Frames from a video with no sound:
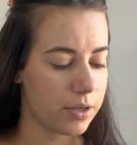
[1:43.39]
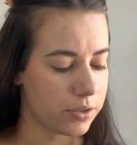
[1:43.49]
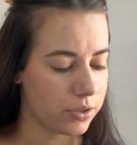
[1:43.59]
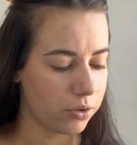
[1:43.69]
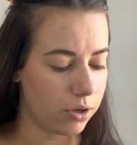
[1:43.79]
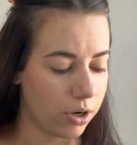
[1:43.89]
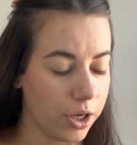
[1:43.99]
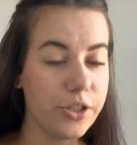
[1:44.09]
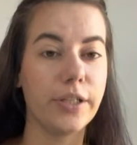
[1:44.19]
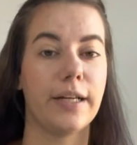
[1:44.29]
So
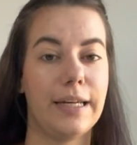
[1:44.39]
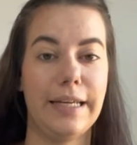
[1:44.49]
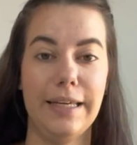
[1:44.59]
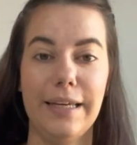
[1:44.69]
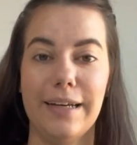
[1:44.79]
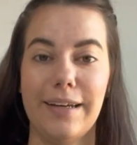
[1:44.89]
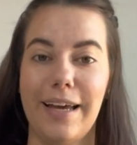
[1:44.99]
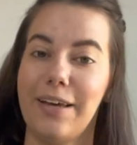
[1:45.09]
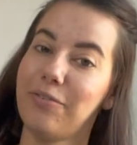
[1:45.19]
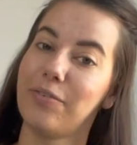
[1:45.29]
logically,
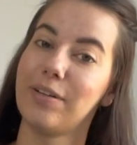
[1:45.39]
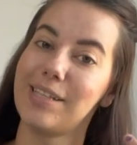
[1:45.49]
if